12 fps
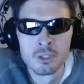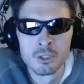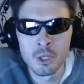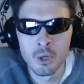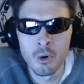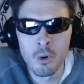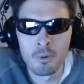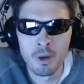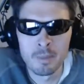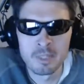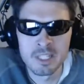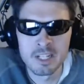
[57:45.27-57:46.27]
the whole
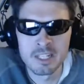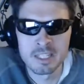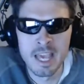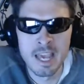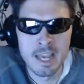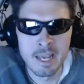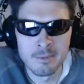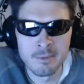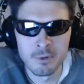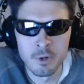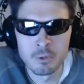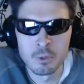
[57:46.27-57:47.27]
premise to this game, for
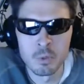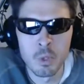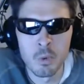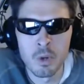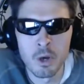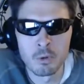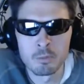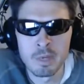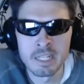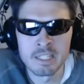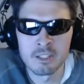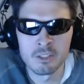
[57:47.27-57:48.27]
those who don't know, is
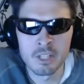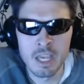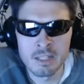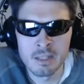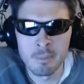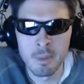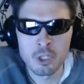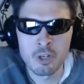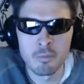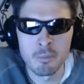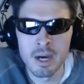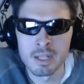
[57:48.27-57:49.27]
basically it's a bunch of
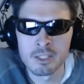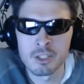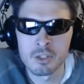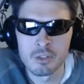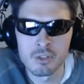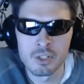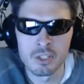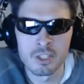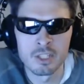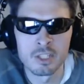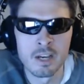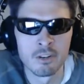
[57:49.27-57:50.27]
monsters. It's
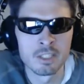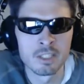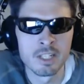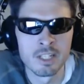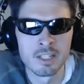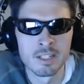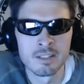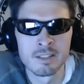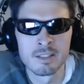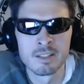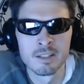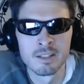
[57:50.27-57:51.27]

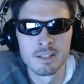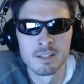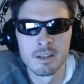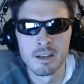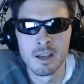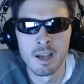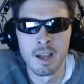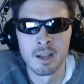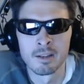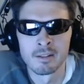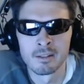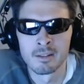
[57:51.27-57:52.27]
skeletons
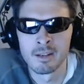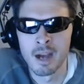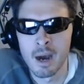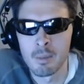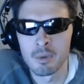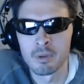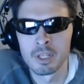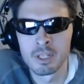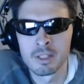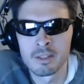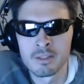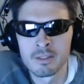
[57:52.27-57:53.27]
and
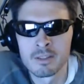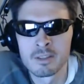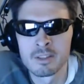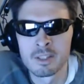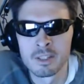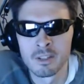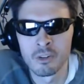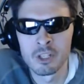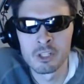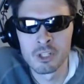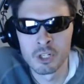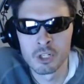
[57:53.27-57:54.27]
goblins and
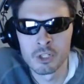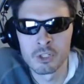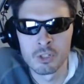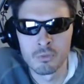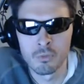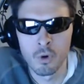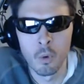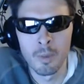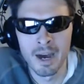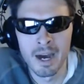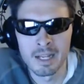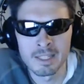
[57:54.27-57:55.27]
lizards and
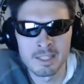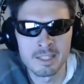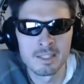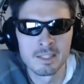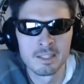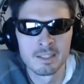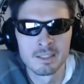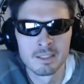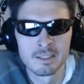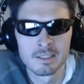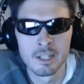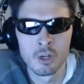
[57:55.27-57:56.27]
robots
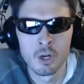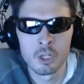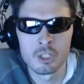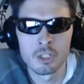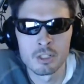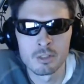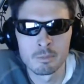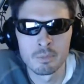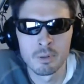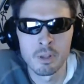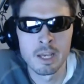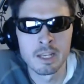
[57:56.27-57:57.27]
that all just
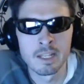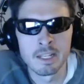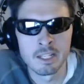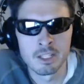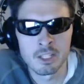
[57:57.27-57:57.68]
play in this